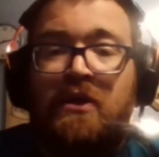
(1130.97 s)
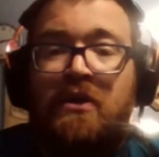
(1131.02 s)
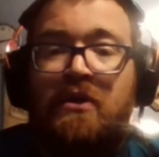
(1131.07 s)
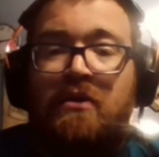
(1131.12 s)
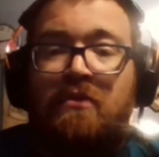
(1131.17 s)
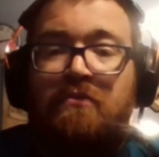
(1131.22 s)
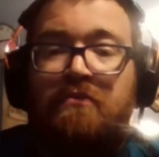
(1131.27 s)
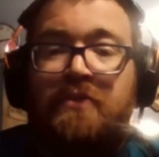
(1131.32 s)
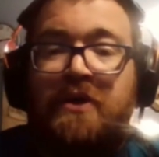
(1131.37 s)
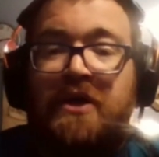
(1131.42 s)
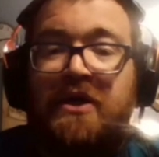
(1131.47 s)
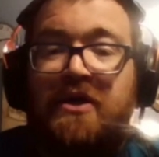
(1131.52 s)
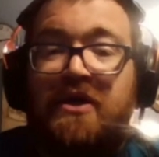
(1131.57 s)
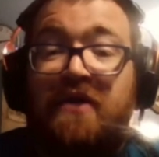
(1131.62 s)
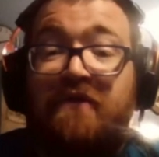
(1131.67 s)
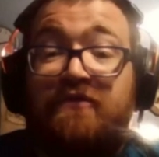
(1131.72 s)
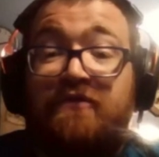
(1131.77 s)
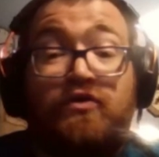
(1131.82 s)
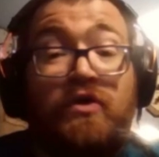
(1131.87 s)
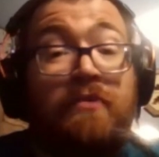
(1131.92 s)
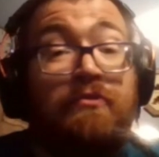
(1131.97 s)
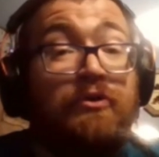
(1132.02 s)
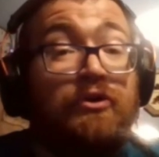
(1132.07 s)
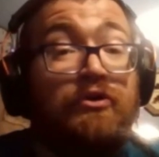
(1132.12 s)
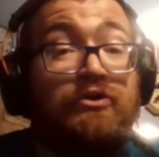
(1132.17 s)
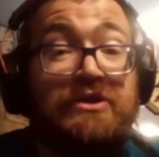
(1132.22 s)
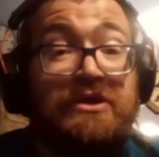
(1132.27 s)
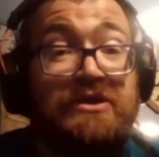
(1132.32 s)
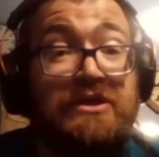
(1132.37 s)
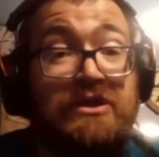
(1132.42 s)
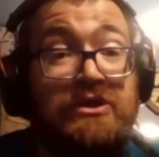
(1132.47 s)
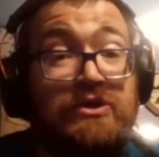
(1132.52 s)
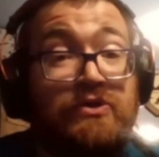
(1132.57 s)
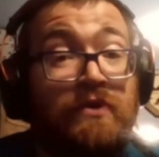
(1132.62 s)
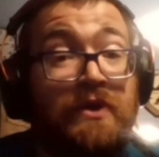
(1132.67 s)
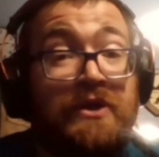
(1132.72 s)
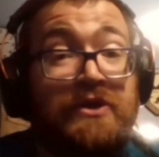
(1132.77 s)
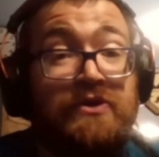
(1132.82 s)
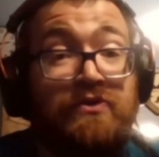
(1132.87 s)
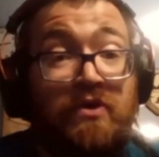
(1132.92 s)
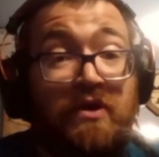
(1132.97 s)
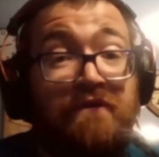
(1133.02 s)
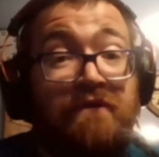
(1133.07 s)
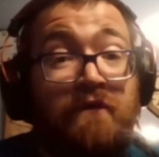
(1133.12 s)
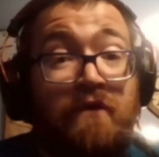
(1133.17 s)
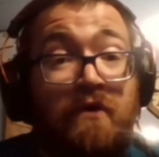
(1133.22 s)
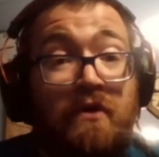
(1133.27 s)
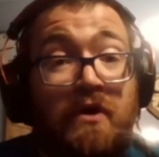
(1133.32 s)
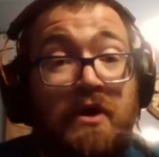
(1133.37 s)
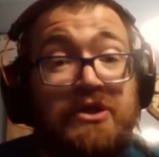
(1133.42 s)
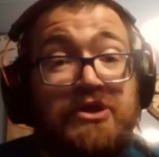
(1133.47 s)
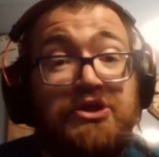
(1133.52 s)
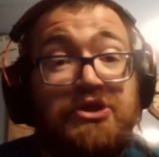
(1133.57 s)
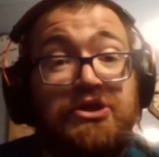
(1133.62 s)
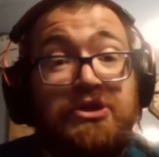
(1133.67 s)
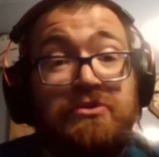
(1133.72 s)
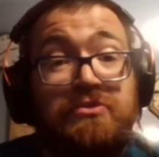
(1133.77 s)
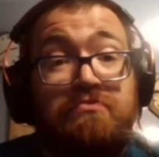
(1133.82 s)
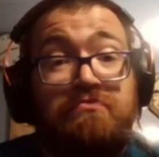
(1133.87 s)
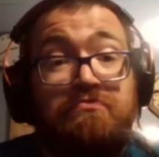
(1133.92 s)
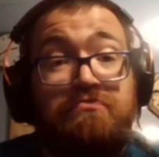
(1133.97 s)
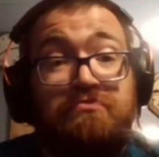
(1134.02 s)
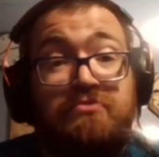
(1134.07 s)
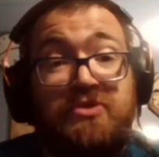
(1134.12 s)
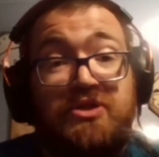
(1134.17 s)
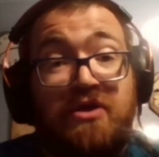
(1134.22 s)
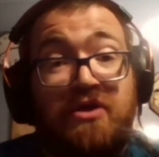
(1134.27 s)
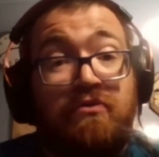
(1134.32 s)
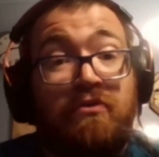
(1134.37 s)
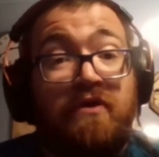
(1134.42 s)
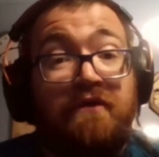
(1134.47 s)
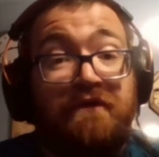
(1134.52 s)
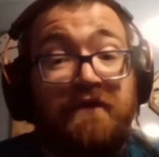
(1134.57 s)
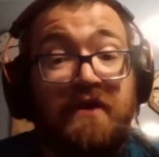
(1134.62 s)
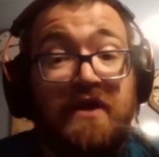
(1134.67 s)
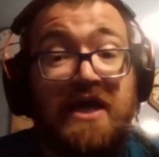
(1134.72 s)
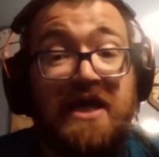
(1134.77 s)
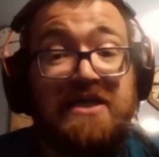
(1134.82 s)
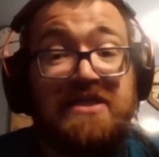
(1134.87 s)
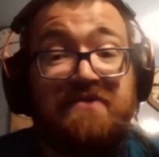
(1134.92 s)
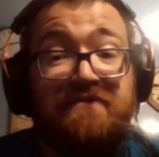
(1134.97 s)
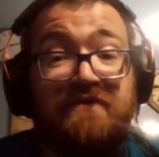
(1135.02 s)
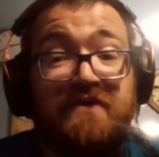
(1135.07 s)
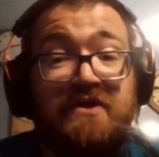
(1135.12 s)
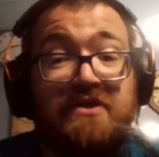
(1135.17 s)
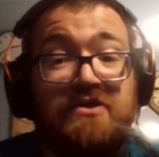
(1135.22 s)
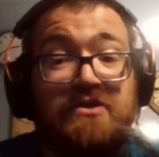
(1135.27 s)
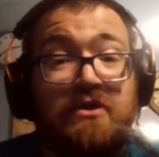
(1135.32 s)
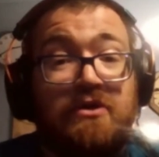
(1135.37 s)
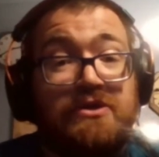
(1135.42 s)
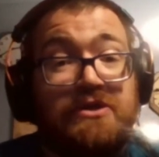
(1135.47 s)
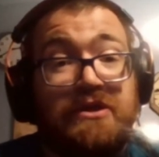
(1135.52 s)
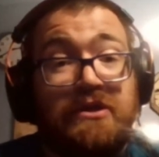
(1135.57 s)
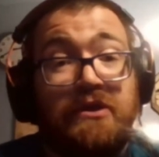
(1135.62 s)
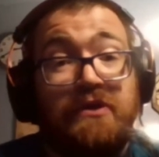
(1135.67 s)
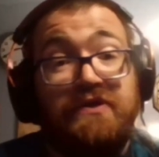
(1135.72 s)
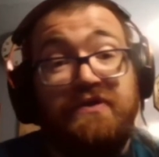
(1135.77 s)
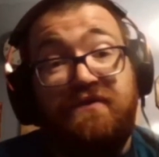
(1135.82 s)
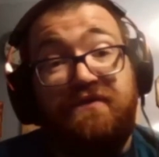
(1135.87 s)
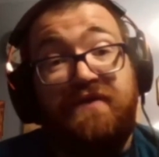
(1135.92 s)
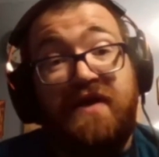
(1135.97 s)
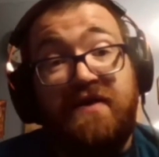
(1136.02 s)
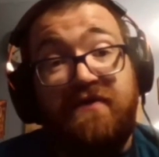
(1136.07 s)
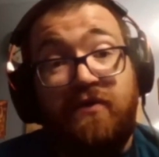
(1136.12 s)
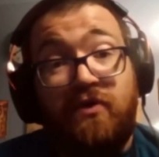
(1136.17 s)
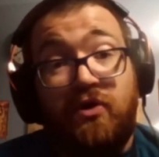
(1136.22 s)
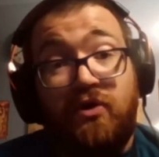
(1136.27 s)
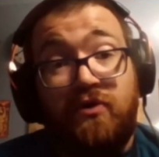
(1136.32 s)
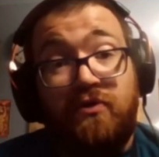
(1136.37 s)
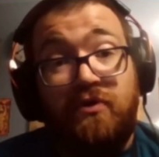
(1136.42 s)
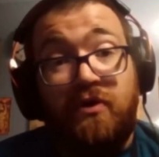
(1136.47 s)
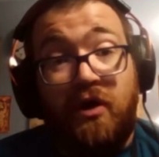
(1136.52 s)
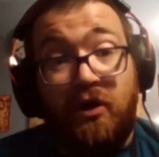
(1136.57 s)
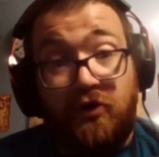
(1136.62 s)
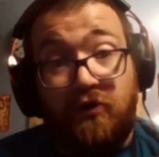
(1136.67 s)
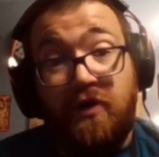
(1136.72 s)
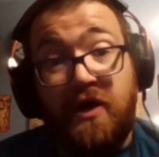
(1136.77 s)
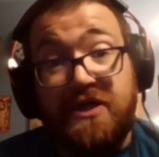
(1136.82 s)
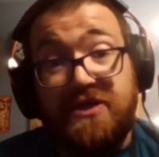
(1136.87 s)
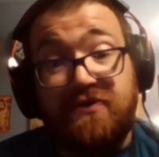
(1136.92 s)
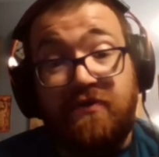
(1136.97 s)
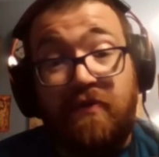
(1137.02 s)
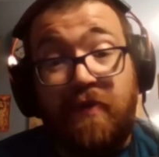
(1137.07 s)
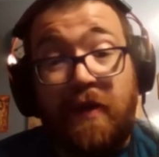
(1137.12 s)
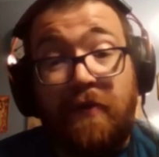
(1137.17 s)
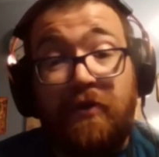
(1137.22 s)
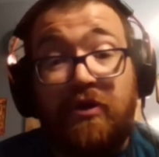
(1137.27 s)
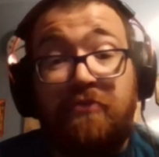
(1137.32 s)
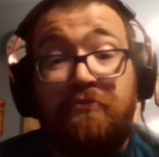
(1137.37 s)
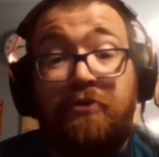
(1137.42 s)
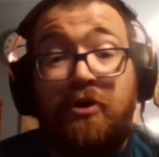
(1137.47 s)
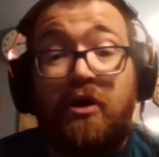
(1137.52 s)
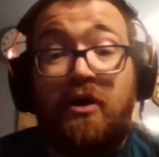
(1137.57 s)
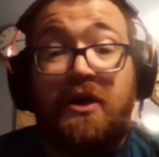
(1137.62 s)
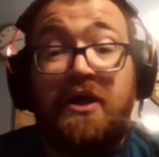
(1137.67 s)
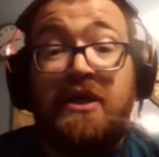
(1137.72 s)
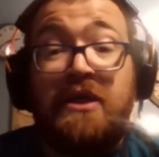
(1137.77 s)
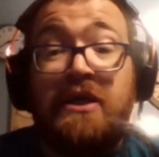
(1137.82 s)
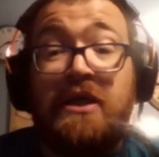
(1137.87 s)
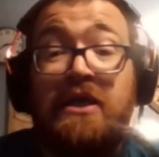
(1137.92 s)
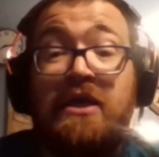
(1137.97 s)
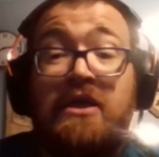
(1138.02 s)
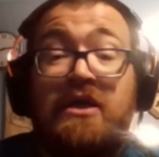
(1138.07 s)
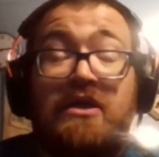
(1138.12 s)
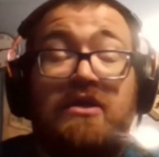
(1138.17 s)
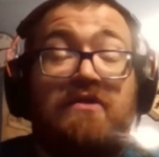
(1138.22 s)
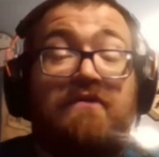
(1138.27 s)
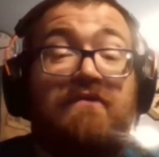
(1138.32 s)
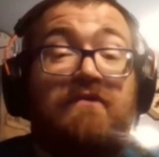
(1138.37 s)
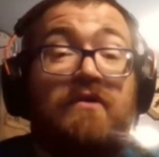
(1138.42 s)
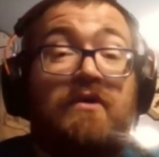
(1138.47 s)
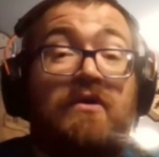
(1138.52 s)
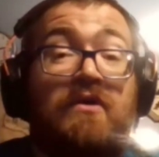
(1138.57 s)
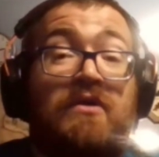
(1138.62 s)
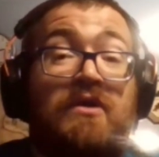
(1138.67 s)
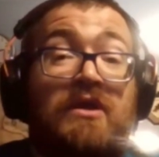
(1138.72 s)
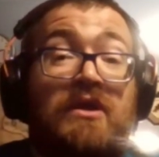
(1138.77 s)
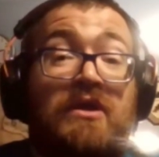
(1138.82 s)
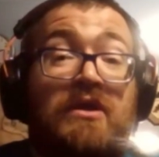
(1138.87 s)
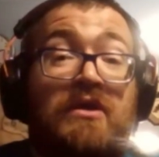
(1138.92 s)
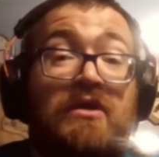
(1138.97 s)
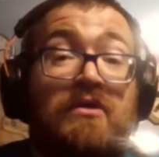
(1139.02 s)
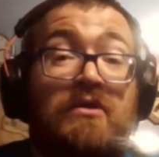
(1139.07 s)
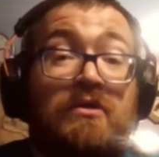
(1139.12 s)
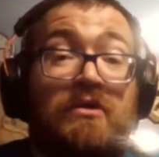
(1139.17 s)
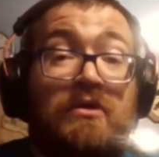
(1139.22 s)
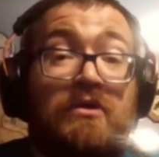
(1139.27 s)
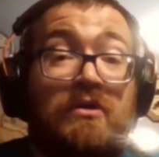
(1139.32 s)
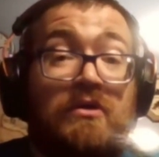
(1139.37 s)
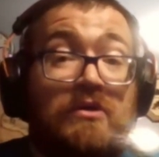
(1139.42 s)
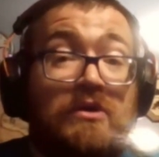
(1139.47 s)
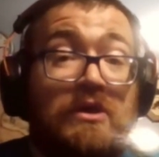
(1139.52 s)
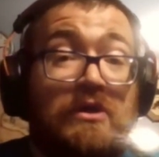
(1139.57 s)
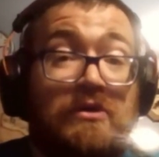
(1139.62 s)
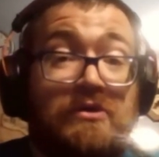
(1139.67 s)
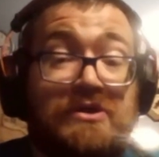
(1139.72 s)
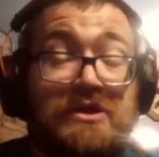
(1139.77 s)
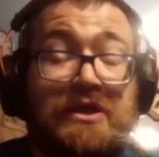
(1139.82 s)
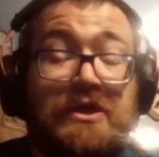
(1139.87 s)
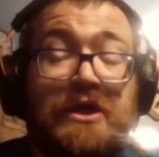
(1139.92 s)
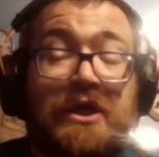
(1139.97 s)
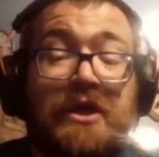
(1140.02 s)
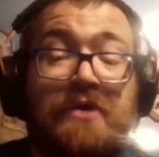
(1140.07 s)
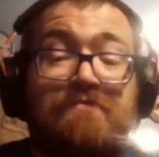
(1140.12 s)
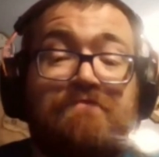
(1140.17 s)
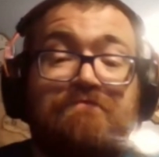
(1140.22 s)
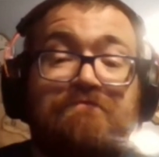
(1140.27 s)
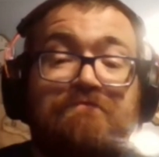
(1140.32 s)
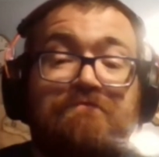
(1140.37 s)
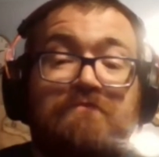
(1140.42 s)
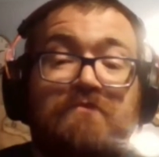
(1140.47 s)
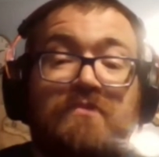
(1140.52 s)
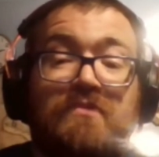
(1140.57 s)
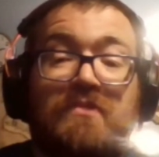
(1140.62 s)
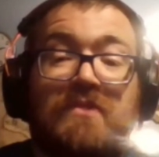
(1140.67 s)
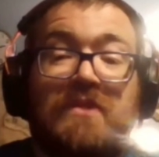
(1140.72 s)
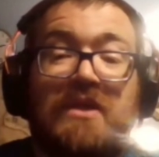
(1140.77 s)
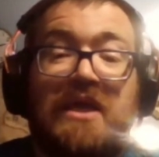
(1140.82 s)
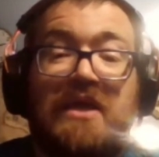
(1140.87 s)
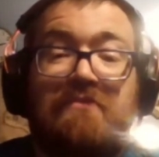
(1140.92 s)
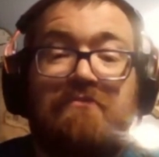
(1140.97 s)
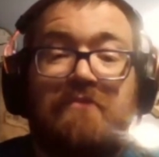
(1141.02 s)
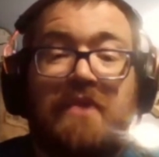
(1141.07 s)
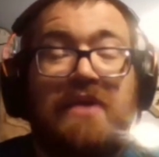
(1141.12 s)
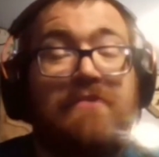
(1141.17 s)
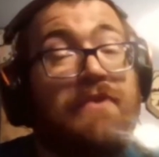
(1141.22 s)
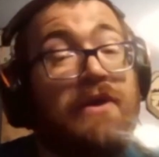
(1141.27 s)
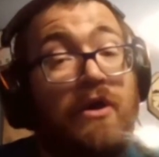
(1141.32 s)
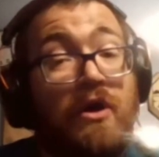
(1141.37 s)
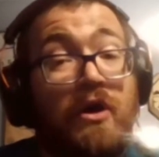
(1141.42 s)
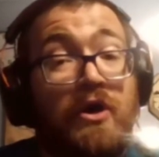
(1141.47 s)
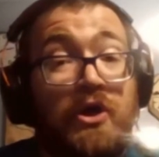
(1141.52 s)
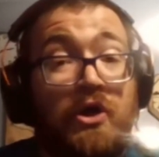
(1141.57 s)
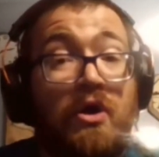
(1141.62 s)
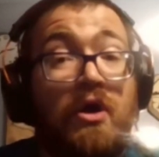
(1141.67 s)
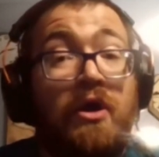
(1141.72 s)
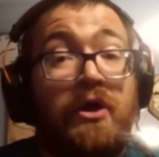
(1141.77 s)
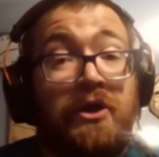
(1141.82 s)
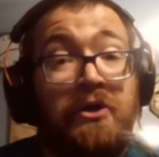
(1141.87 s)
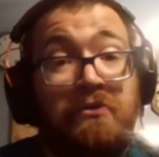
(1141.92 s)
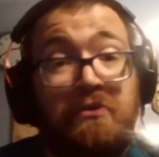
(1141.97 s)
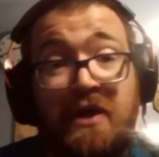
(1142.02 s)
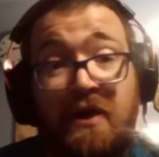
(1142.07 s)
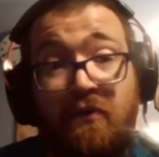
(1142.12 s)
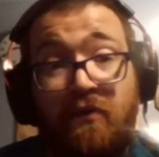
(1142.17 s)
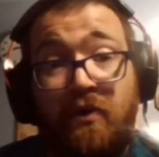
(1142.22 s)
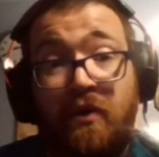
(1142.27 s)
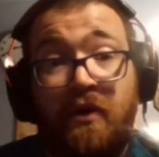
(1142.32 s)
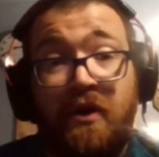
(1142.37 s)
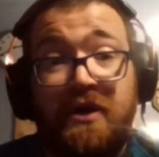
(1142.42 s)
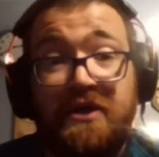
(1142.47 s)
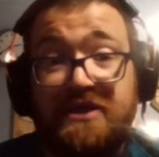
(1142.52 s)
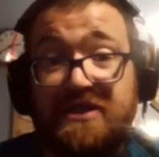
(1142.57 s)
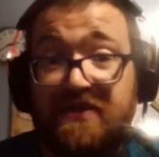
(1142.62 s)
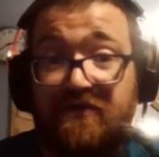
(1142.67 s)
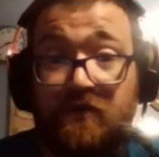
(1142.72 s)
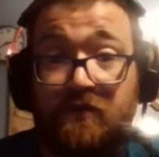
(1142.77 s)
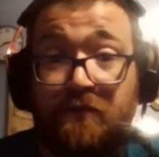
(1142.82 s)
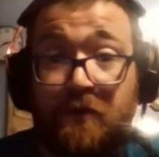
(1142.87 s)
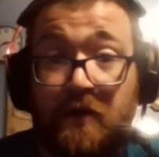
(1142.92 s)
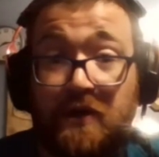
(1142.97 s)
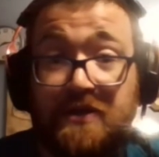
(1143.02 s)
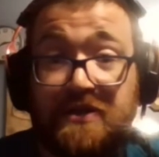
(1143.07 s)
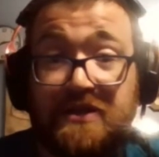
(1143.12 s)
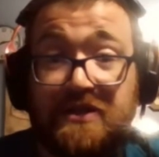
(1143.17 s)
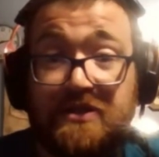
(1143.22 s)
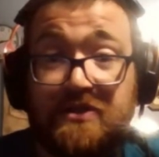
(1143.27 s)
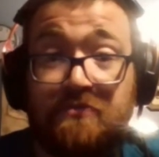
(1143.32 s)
But if Trump loses in 2024 and his general philosophy starts to lose favor across the Republican Party in the years to come, it might be hard to argue that we're in a seventh party system.